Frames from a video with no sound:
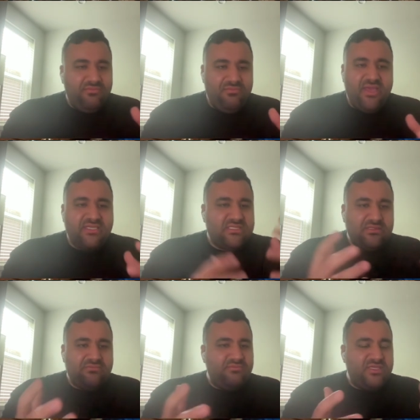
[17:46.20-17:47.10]

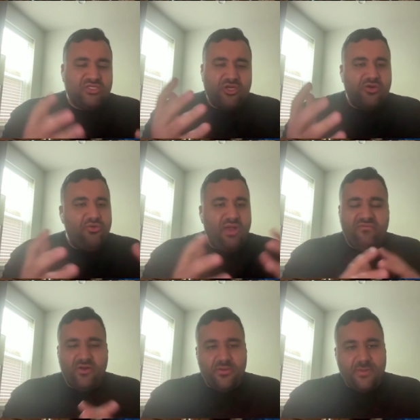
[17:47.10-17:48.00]
Mr.
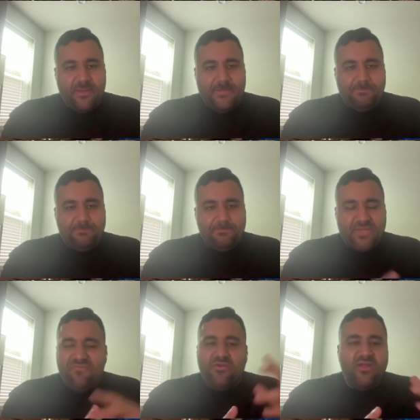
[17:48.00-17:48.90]
Whoever,
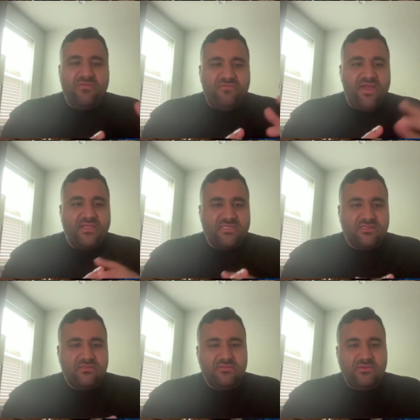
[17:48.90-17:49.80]
if you're on the fence,
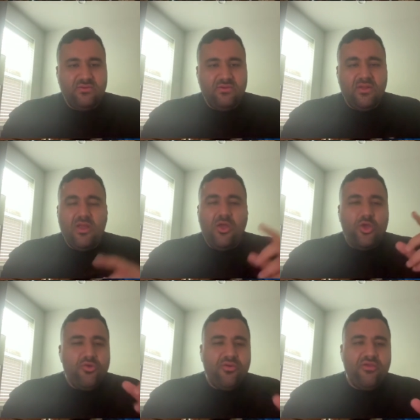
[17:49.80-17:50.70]

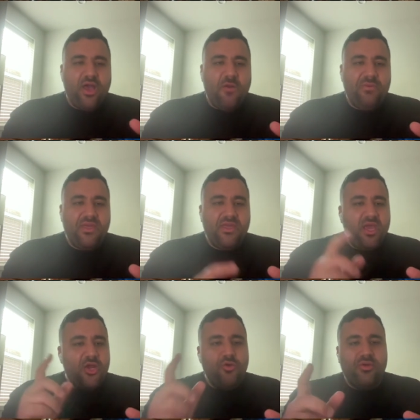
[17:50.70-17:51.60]
who are you helping
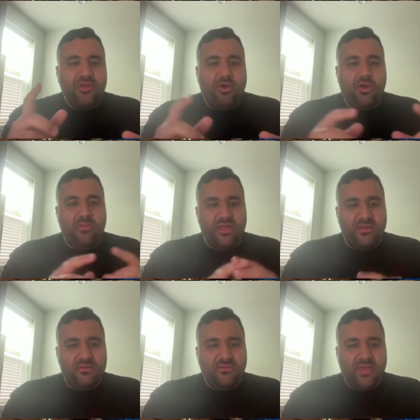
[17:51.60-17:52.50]
and who are you
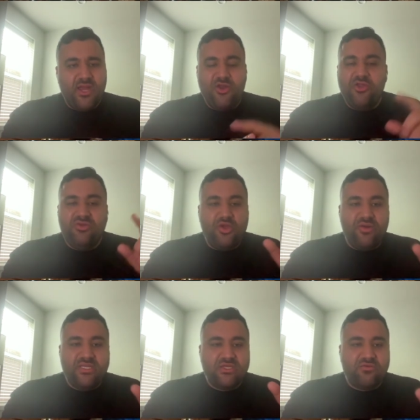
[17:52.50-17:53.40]
harming? And are you
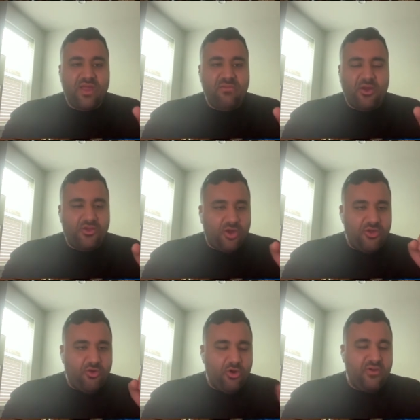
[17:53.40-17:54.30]
doing it to the right? Are
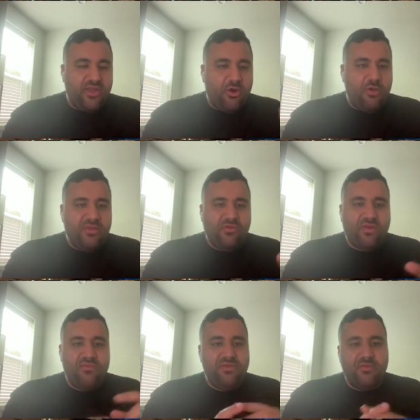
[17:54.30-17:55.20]
you hurting or harming
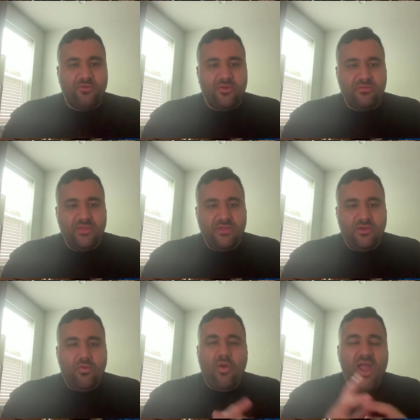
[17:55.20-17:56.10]
the right people?
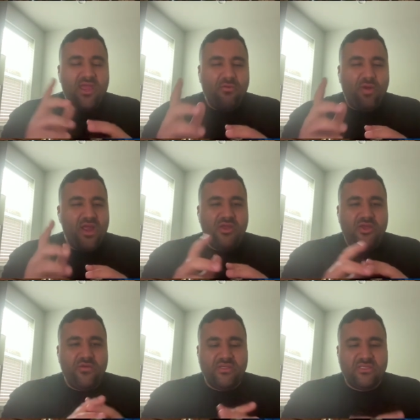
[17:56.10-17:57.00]
Why are
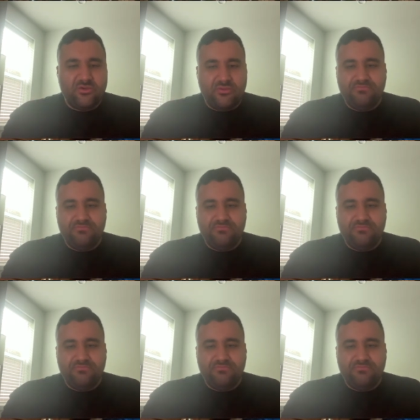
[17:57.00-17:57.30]
you doing this?